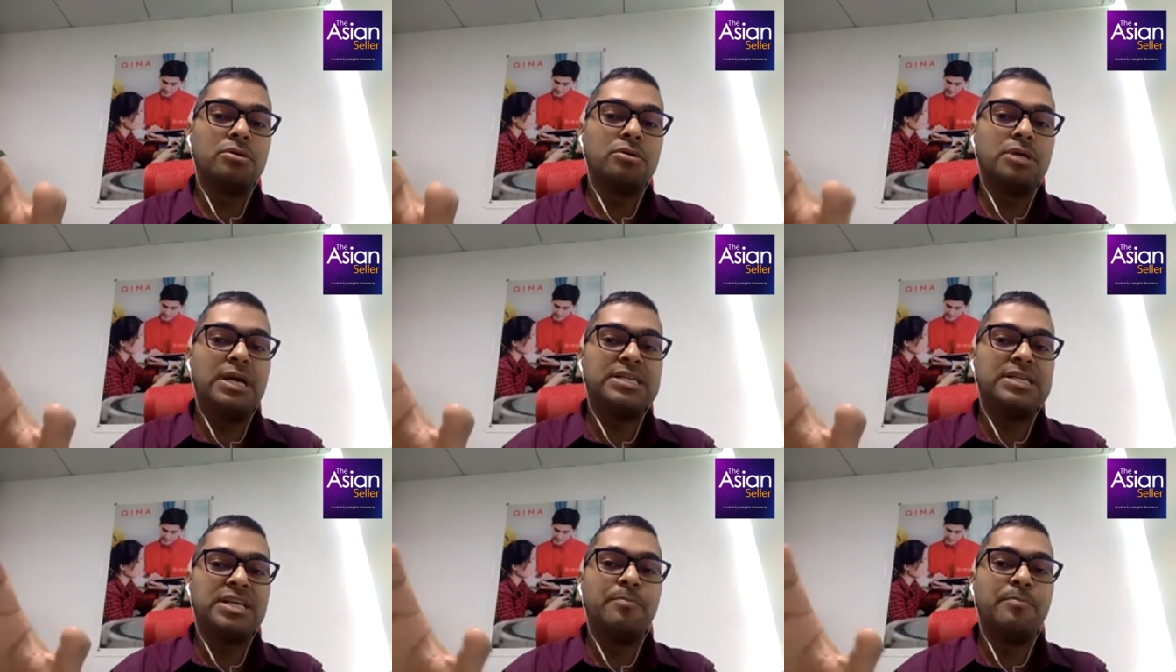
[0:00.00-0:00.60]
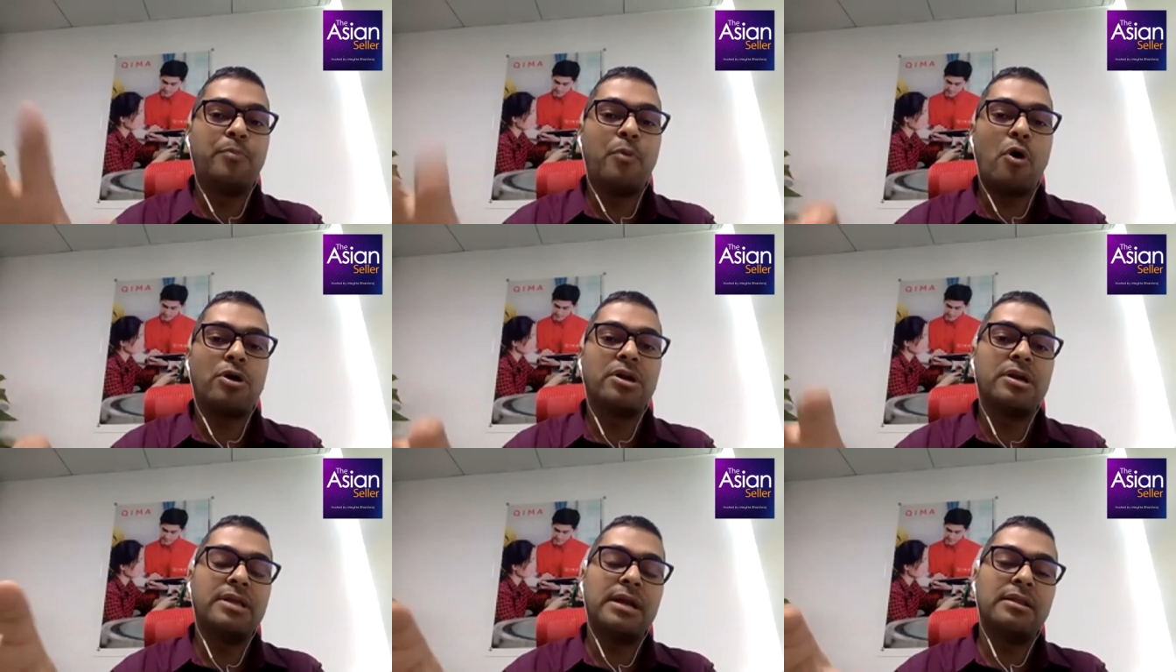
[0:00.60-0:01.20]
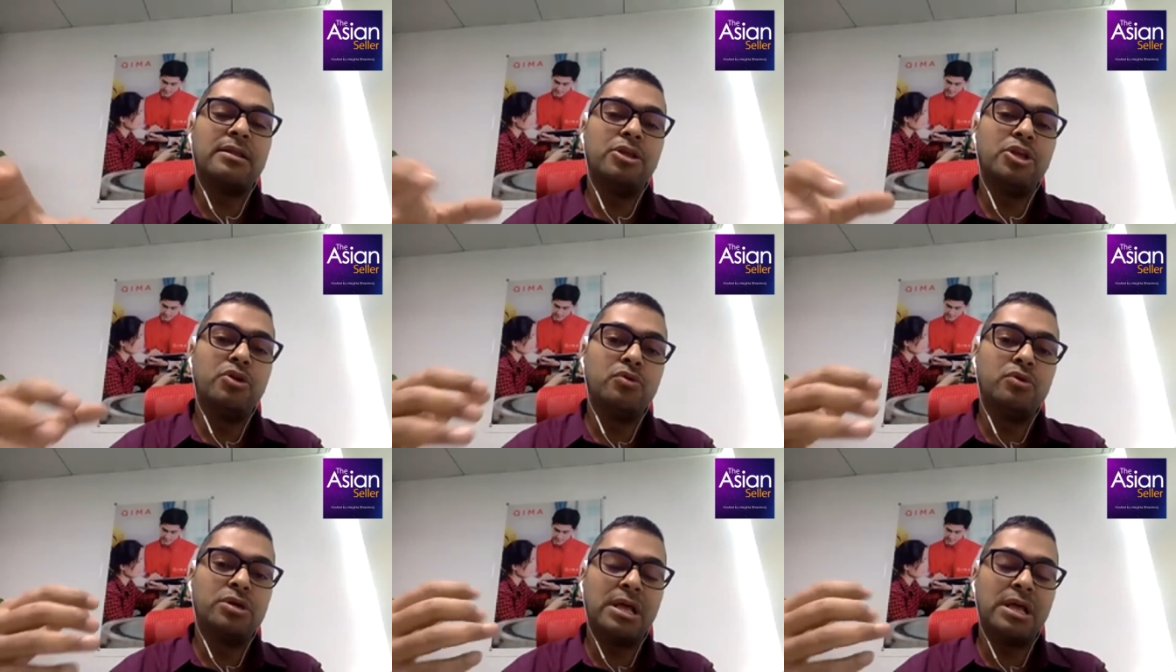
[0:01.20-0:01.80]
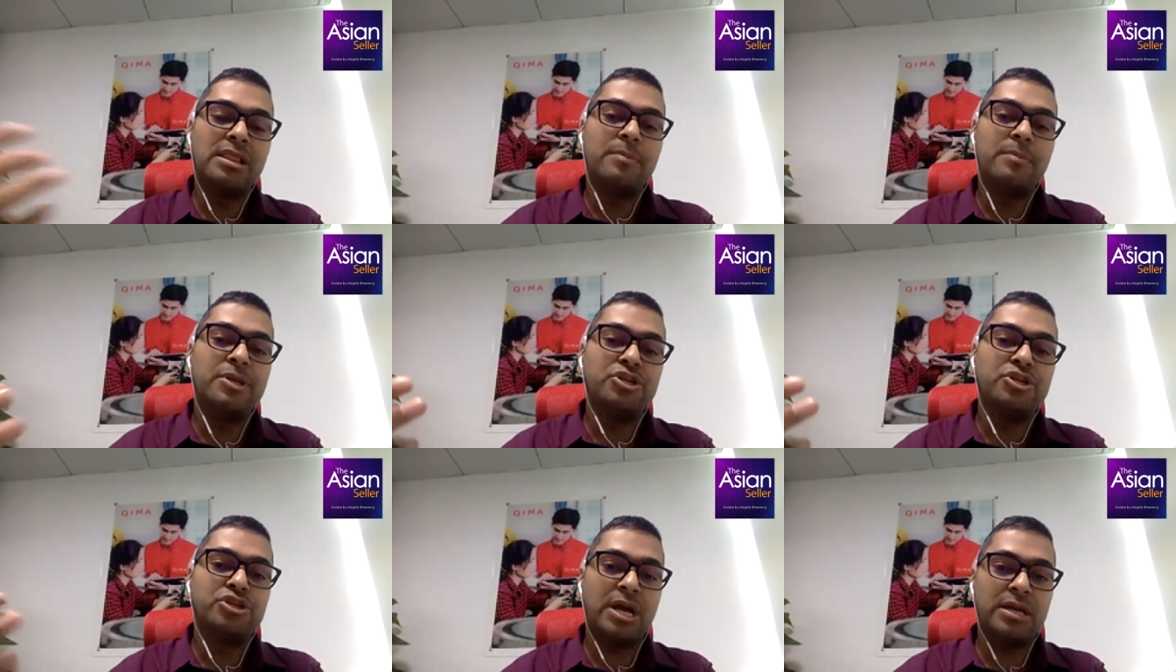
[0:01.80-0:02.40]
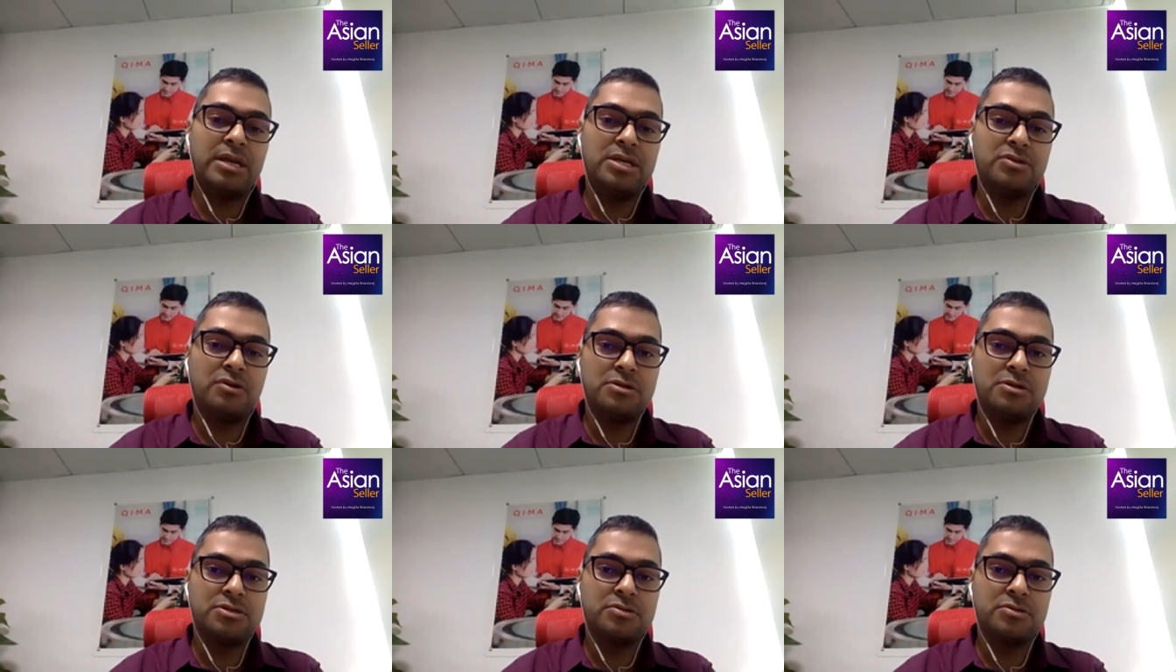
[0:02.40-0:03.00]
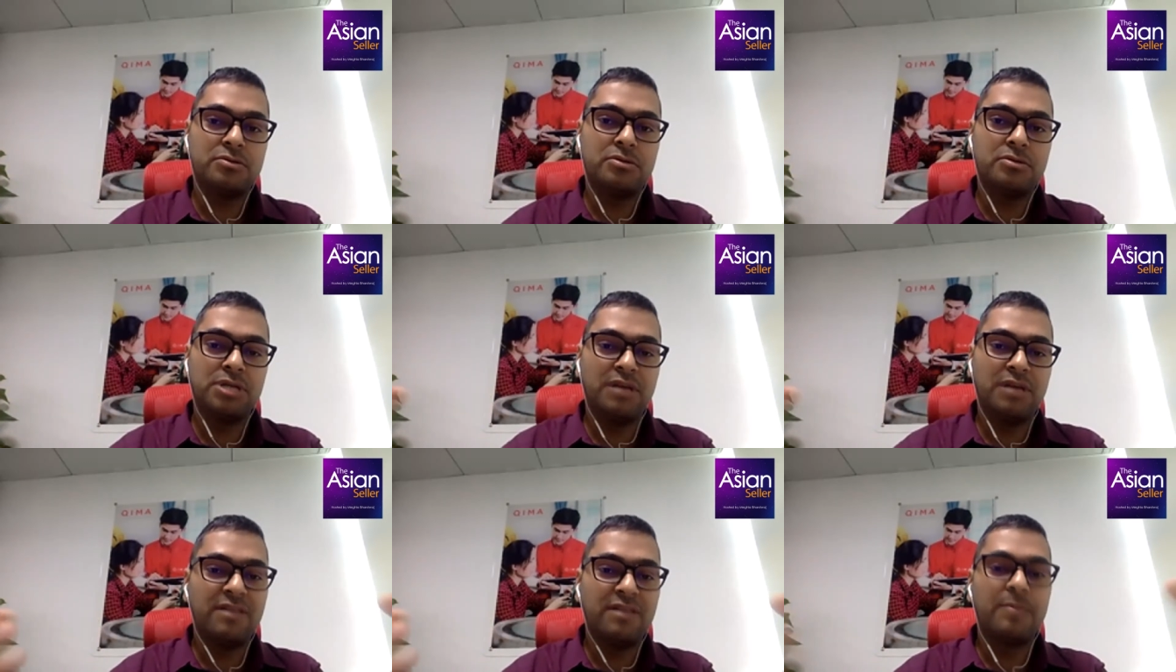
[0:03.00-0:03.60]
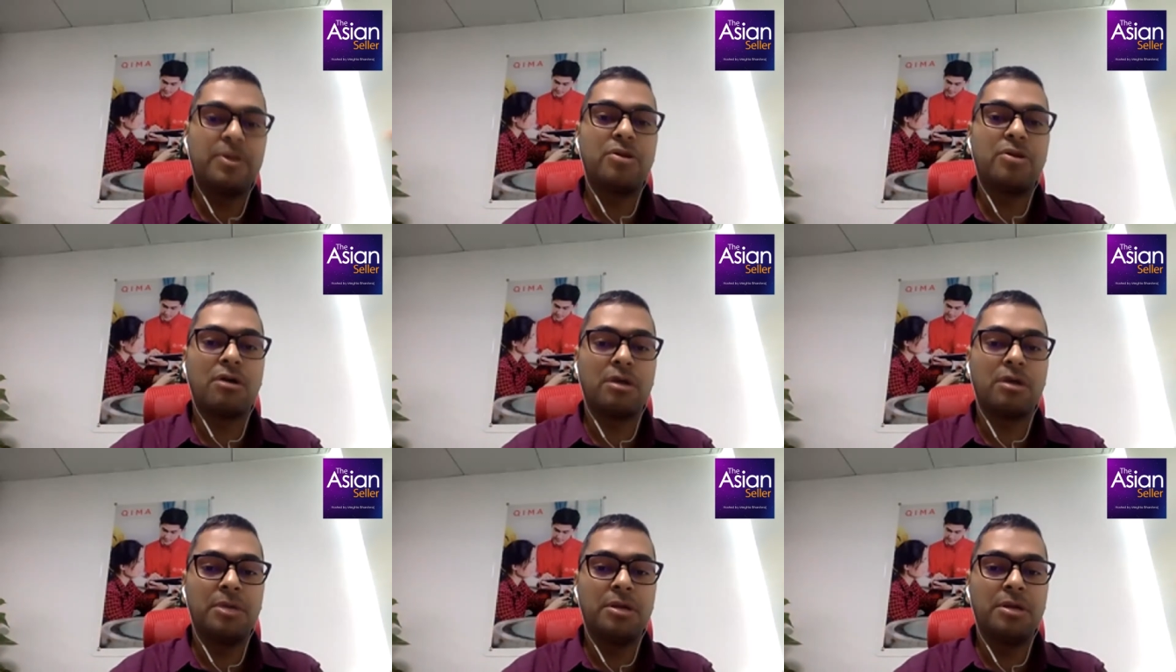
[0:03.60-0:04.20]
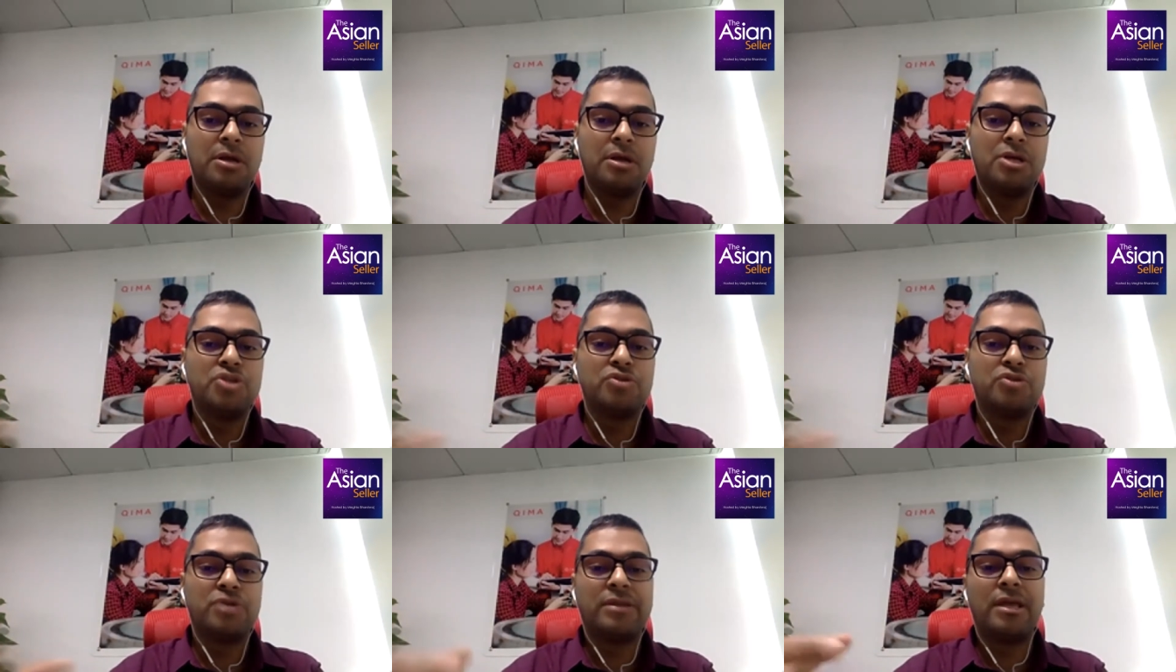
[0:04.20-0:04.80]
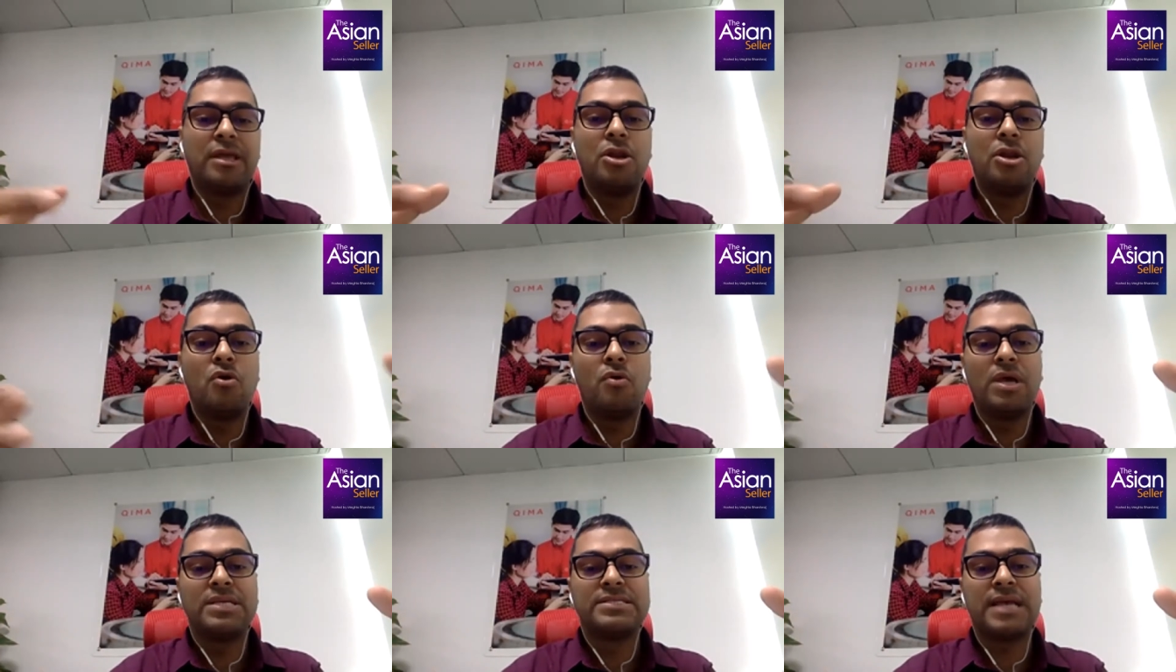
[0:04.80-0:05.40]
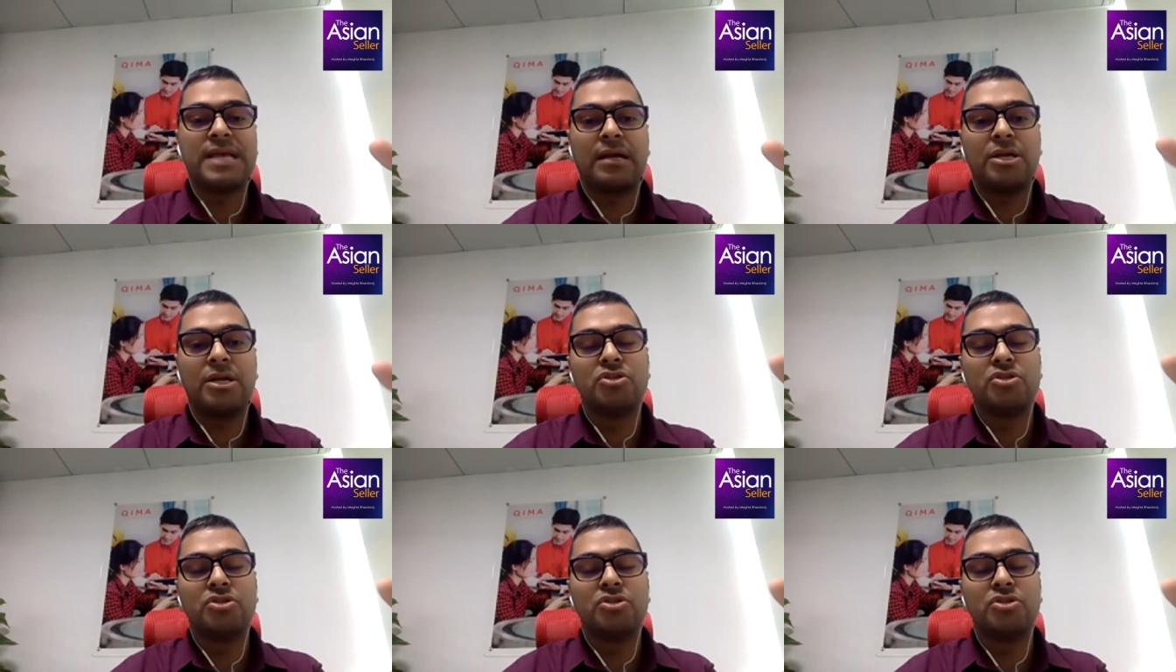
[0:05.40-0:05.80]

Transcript: it's important that you tell them in Chinese also, give them a document so that they know exactly.